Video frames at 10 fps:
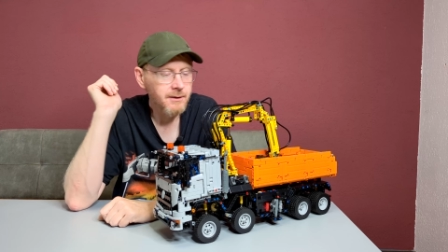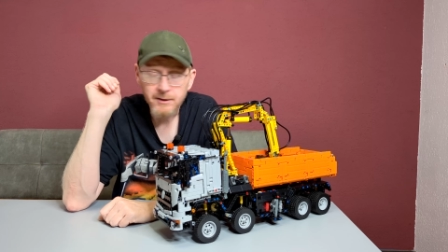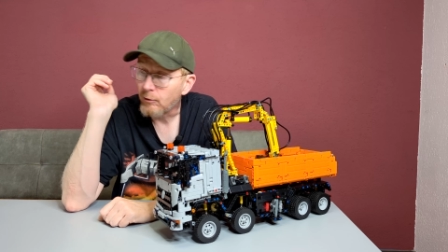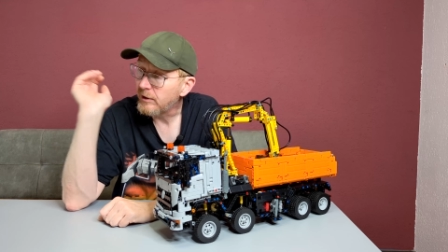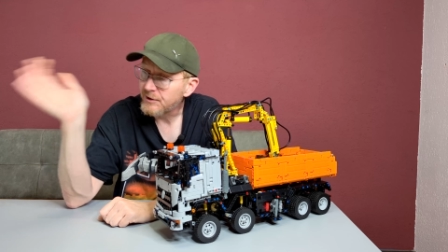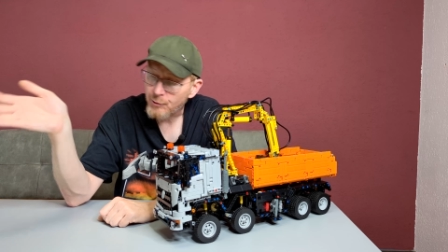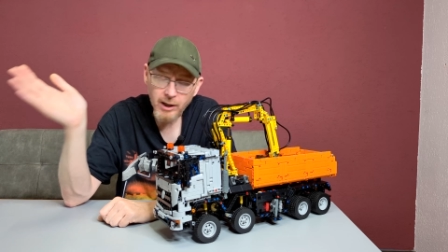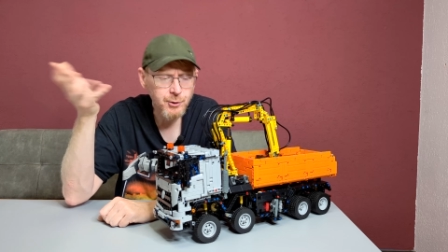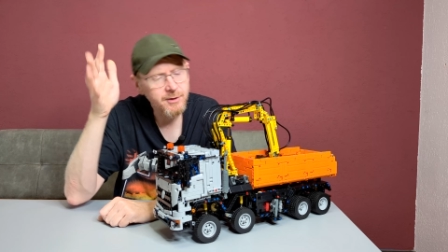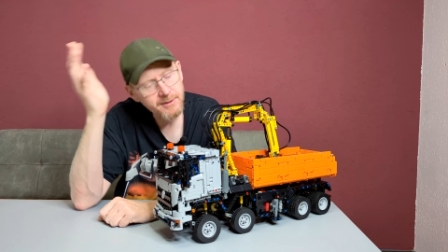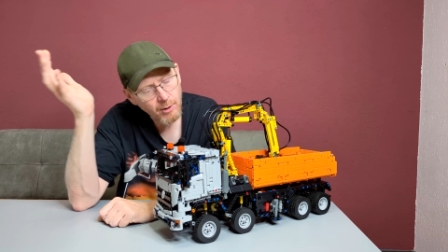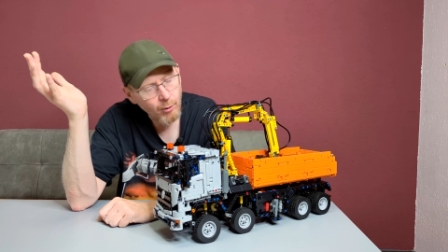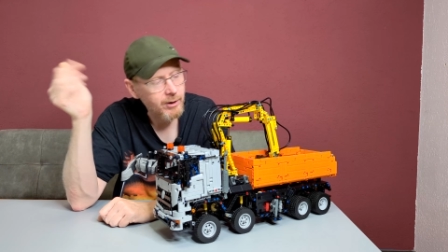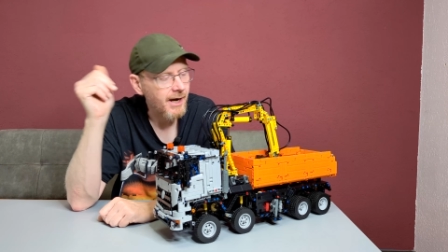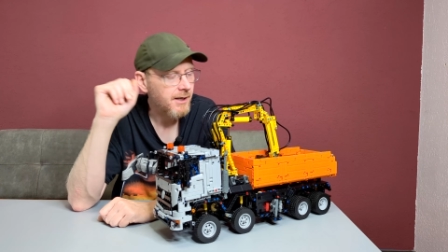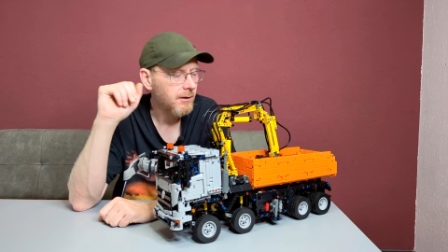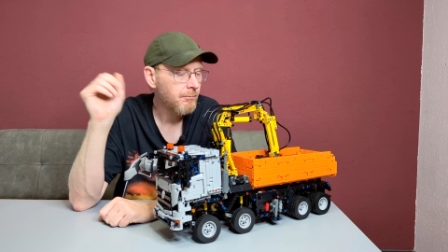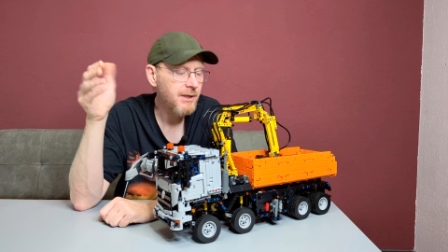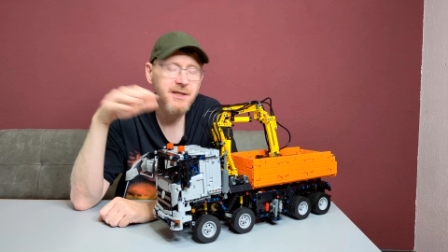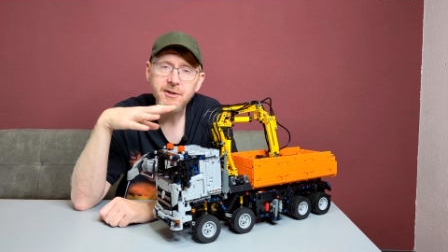So instructions, okay.
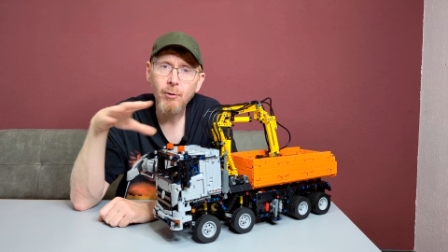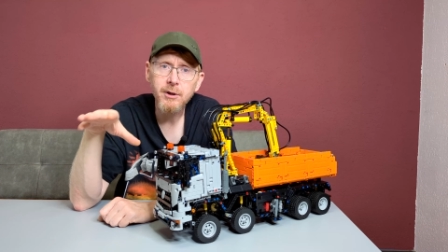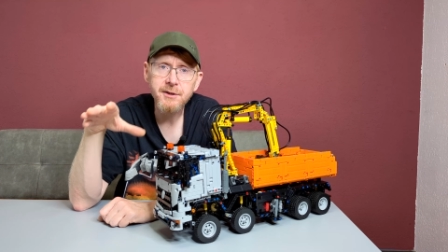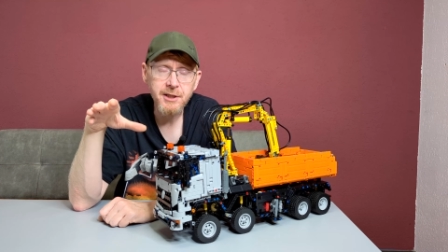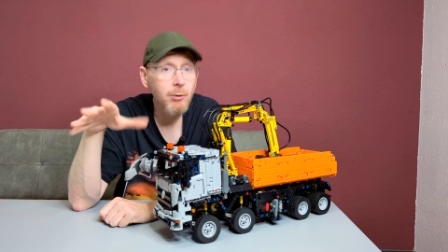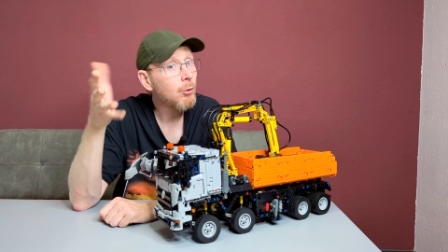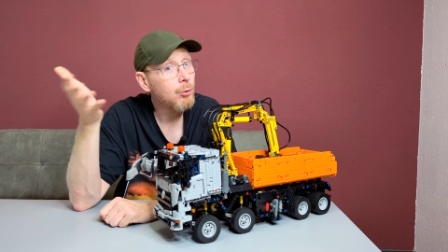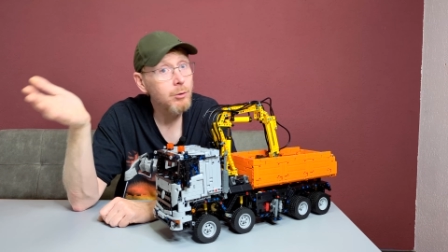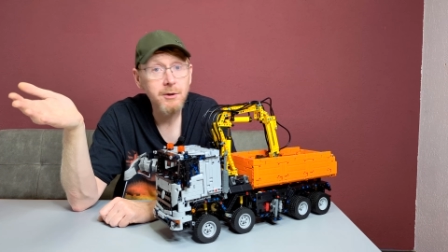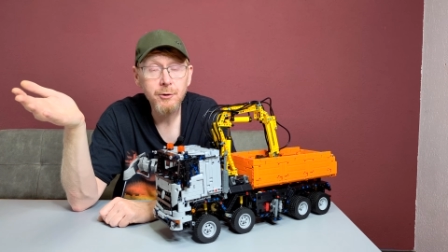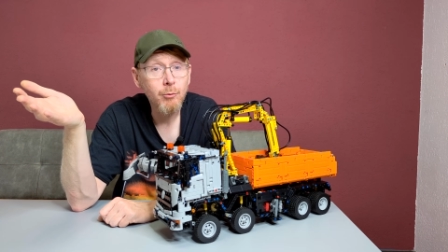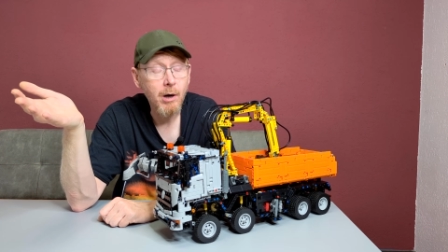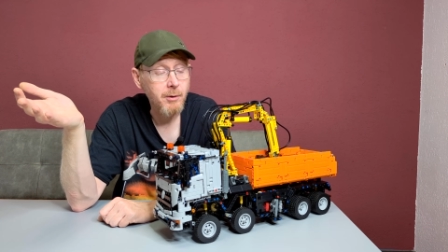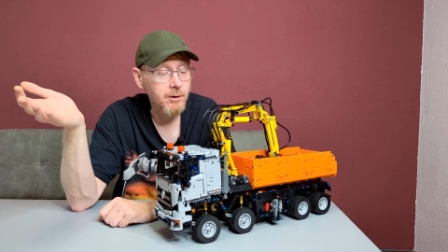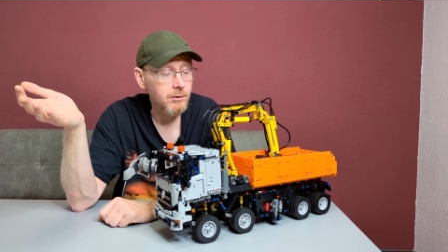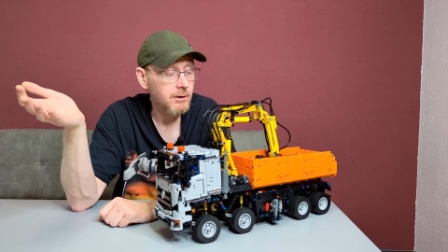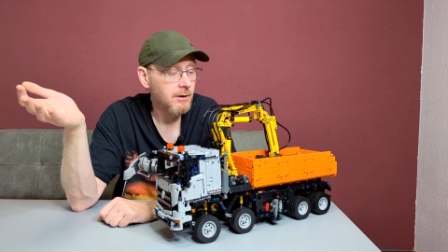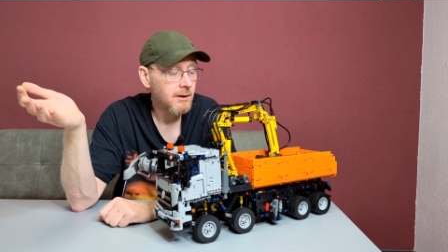Piece quality, good to very good.